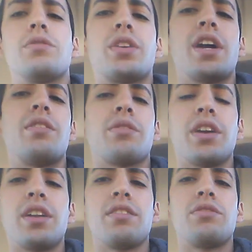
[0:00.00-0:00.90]
can or
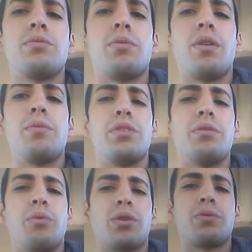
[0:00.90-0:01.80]
cannot
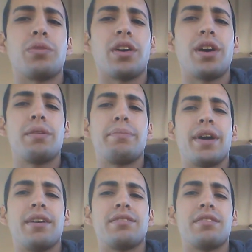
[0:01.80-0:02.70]
work with the
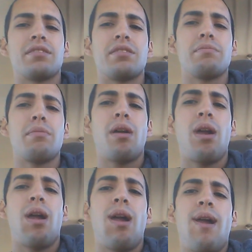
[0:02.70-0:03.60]
iPass system.
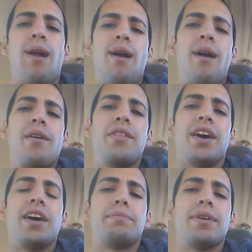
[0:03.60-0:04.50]
The
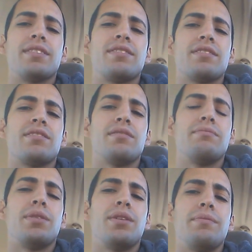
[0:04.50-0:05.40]
iPass
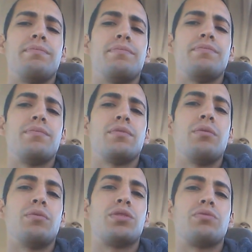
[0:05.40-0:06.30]
system,
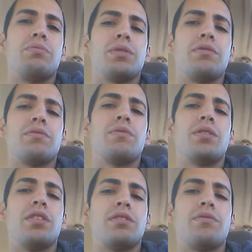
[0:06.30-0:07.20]
which would be
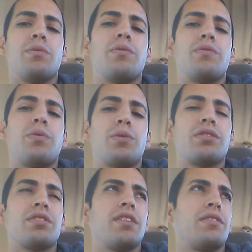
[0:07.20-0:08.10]
another
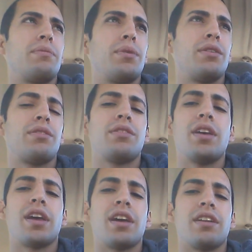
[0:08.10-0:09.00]
$47 a month,
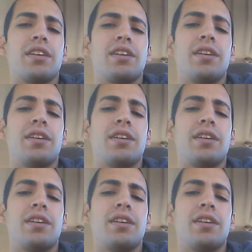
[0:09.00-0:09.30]
and